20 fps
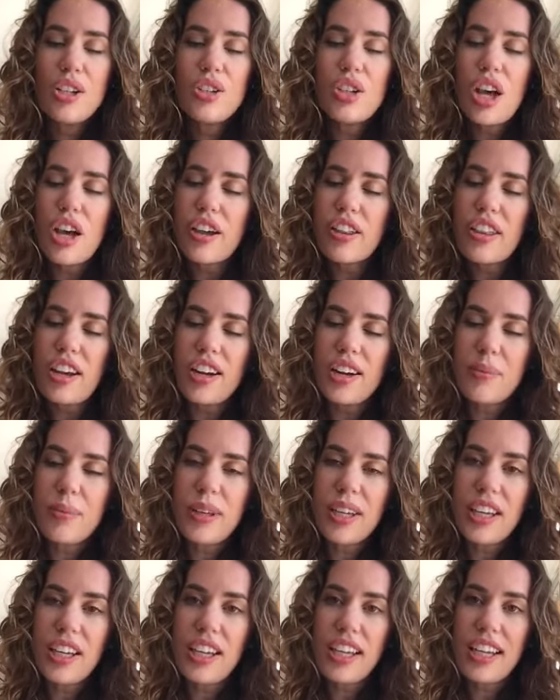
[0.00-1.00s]
talk
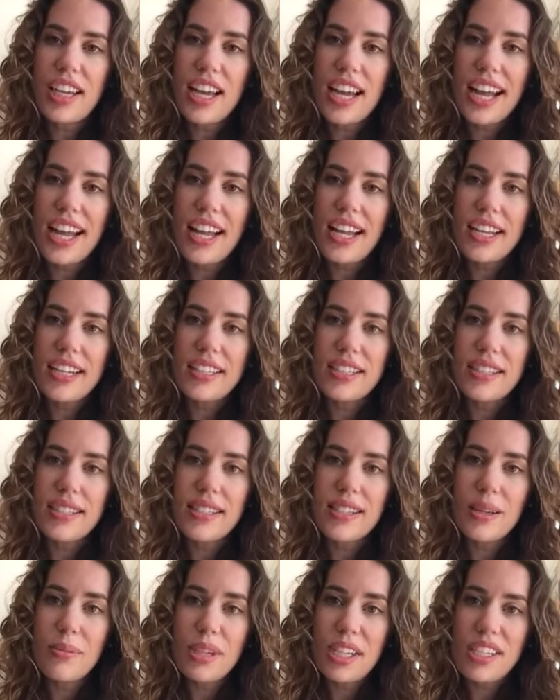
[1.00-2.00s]
therapy and
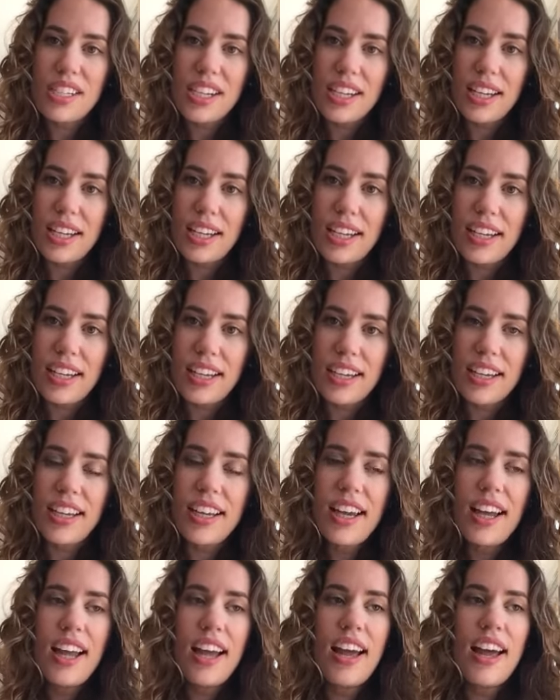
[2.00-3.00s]
CBT.
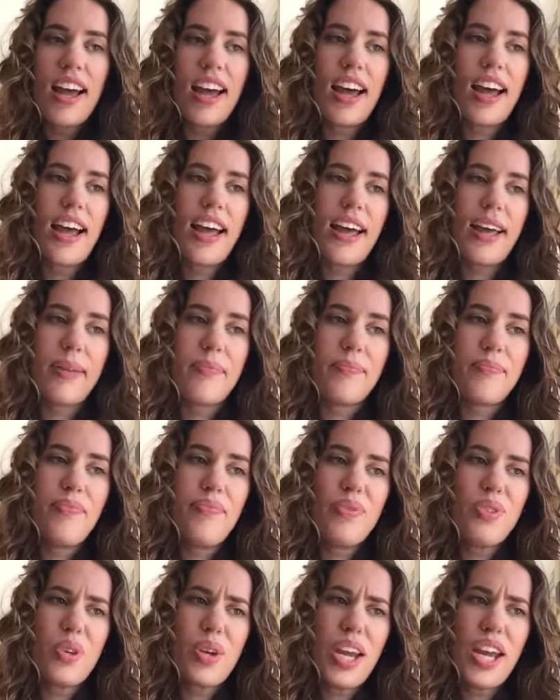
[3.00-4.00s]

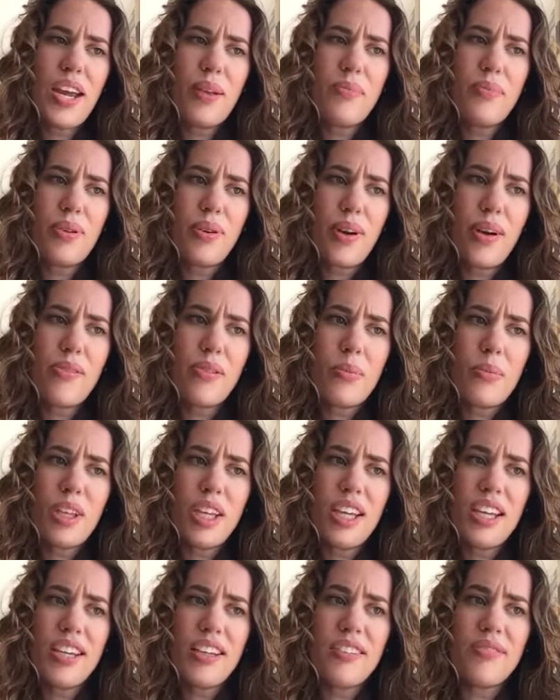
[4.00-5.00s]
So I had
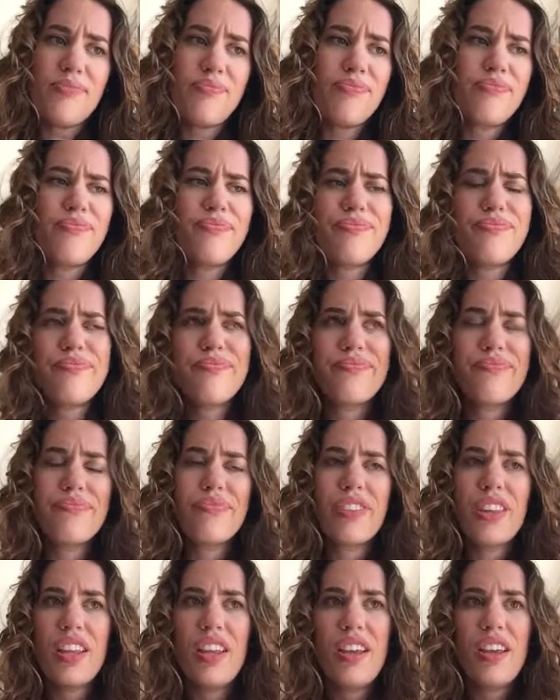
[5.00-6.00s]
probably
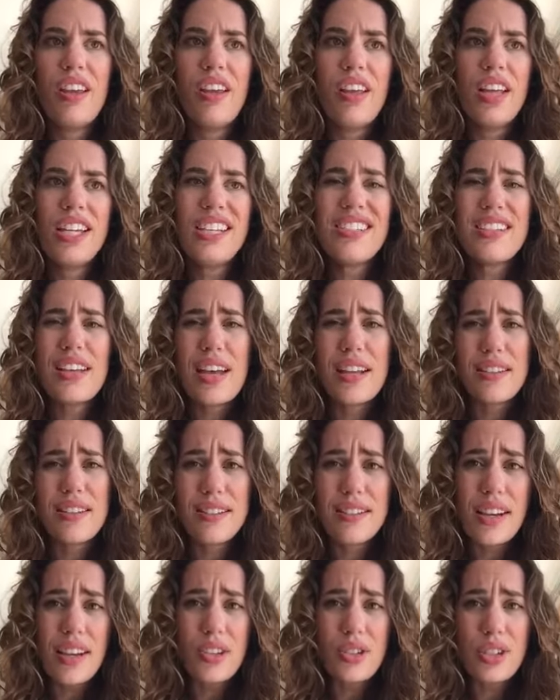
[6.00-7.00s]
10
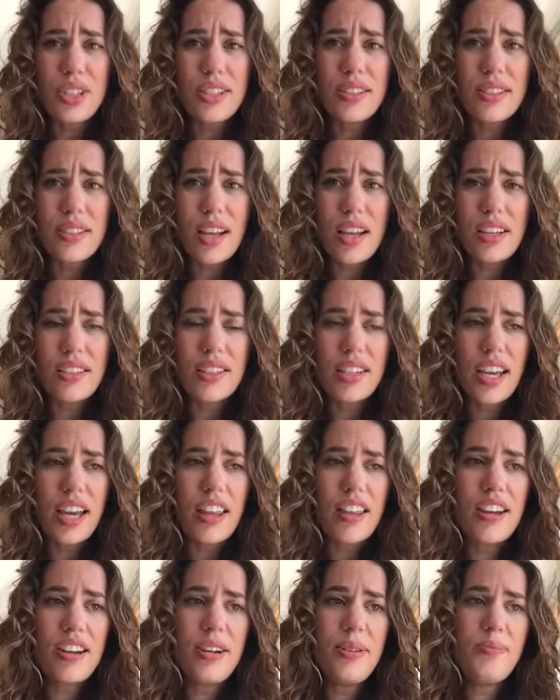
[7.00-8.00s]
sessions
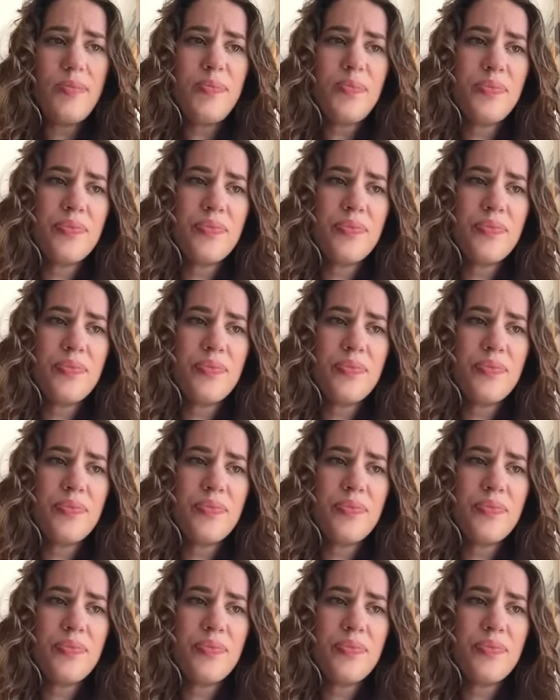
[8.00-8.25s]
altogether.